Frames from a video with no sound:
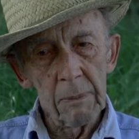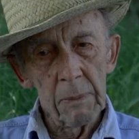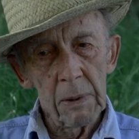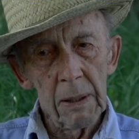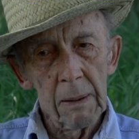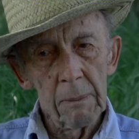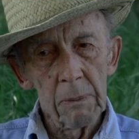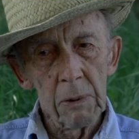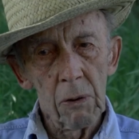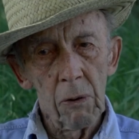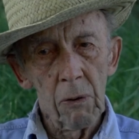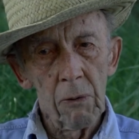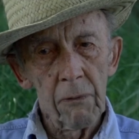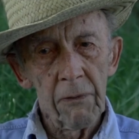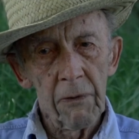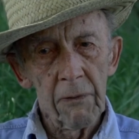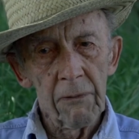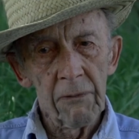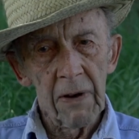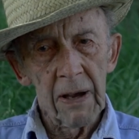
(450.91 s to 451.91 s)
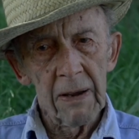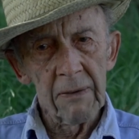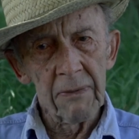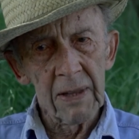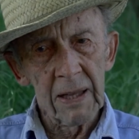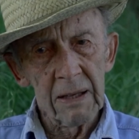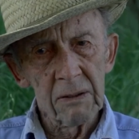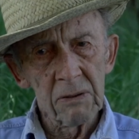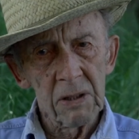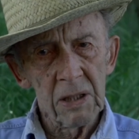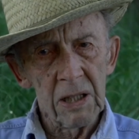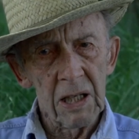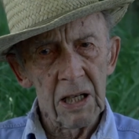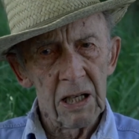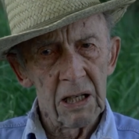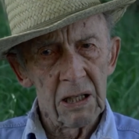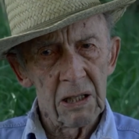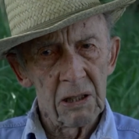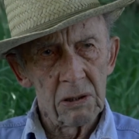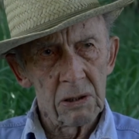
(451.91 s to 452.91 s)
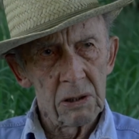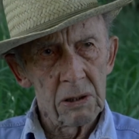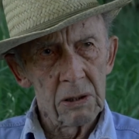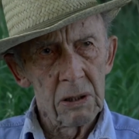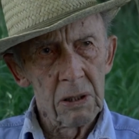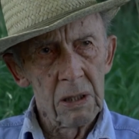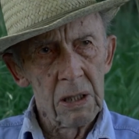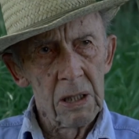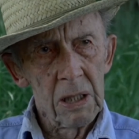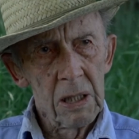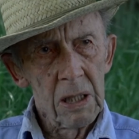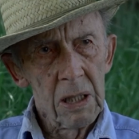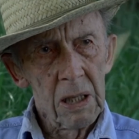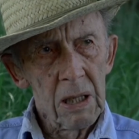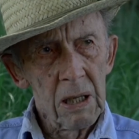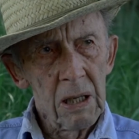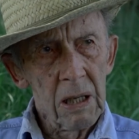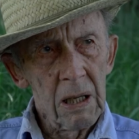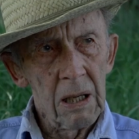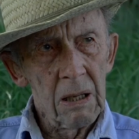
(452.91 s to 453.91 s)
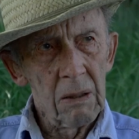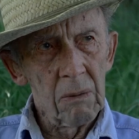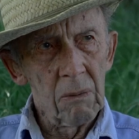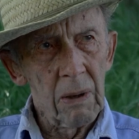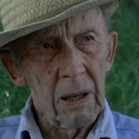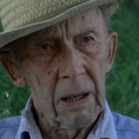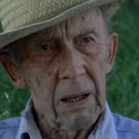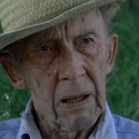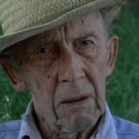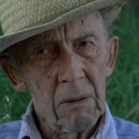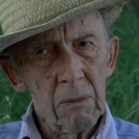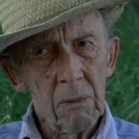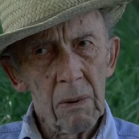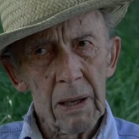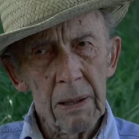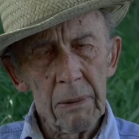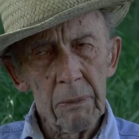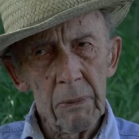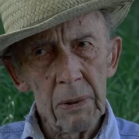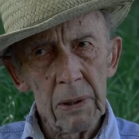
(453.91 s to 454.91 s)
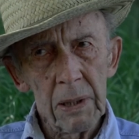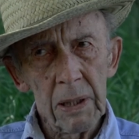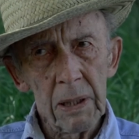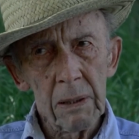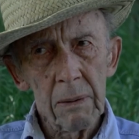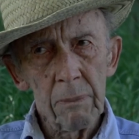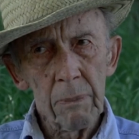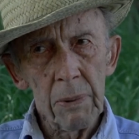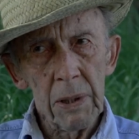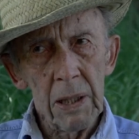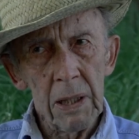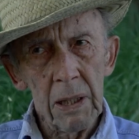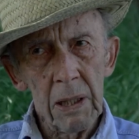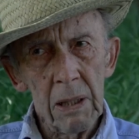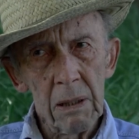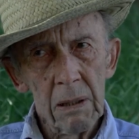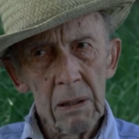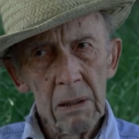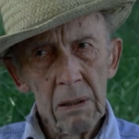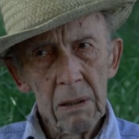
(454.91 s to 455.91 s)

them come and go for 5,000 years? And why, why would it be